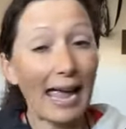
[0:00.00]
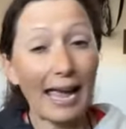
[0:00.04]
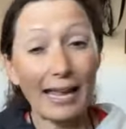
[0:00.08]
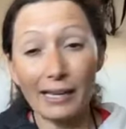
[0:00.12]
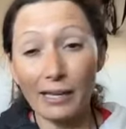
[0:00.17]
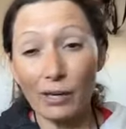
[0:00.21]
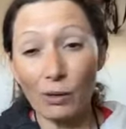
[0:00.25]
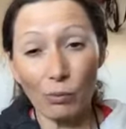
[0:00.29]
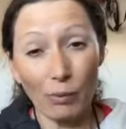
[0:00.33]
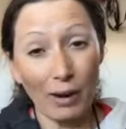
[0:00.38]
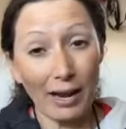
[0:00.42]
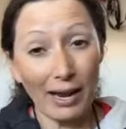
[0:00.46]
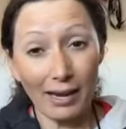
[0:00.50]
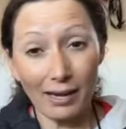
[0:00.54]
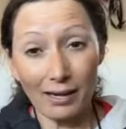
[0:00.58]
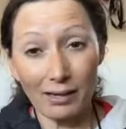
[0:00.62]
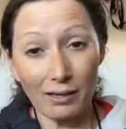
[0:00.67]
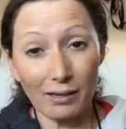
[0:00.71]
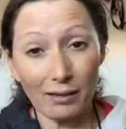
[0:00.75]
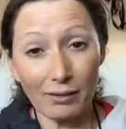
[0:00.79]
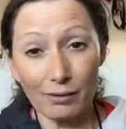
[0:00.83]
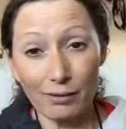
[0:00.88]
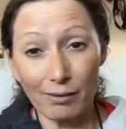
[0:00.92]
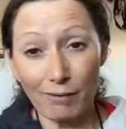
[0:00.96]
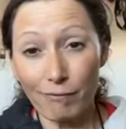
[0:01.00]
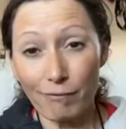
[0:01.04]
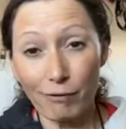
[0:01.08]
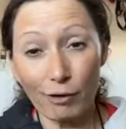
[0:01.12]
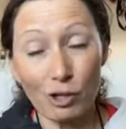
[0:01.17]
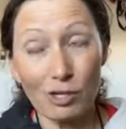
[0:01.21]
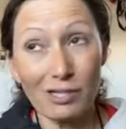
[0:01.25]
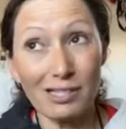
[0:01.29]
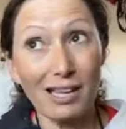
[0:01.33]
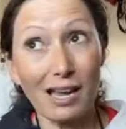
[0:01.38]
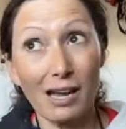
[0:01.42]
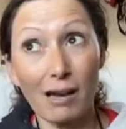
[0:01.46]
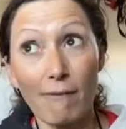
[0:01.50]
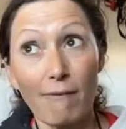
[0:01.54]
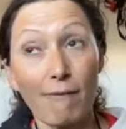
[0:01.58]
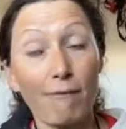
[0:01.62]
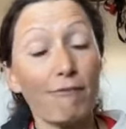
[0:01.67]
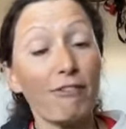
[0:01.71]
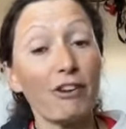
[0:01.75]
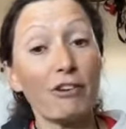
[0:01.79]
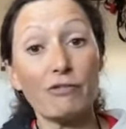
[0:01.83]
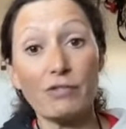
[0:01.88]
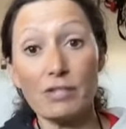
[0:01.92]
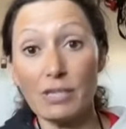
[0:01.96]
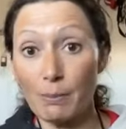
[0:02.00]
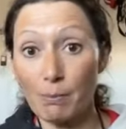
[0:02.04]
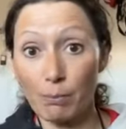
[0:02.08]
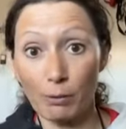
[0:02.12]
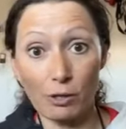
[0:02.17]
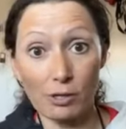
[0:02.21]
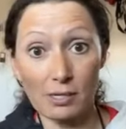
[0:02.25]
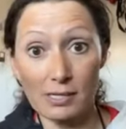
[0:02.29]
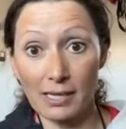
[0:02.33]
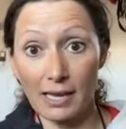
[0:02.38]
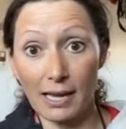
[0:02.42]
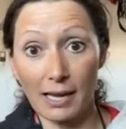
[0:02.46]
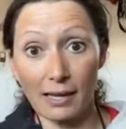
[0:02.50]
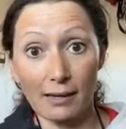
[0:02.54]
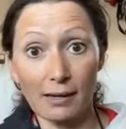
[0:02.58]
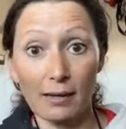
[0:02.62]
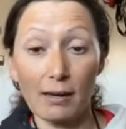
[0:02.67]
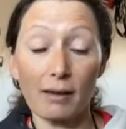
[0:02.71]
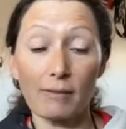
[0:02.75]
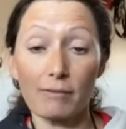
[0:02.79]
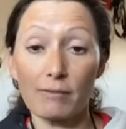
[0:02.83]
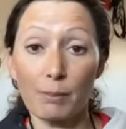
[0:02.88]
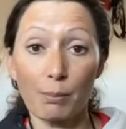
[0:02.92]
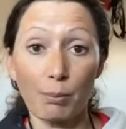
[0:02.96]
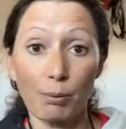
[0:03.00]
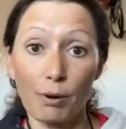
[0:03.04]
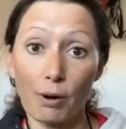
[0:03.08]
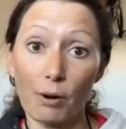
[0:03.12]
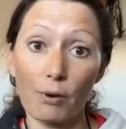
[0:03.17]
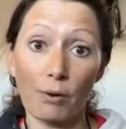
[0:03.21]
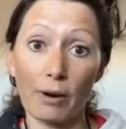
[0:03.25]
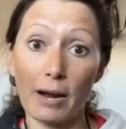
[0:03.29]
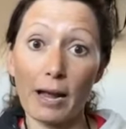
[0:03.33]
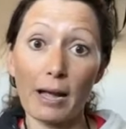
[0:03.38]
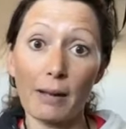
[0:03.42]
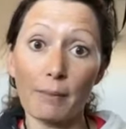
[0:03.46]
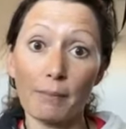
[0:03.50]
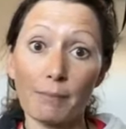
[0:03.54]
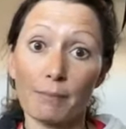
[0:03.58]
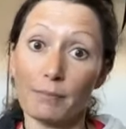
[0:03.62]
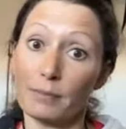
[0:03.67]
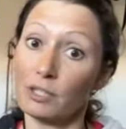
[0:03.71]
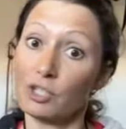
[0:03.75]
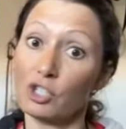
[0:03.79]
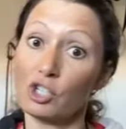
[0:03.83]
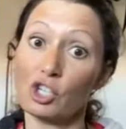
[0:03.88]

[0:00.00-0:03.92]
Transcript: any weight the first like 50% of the program.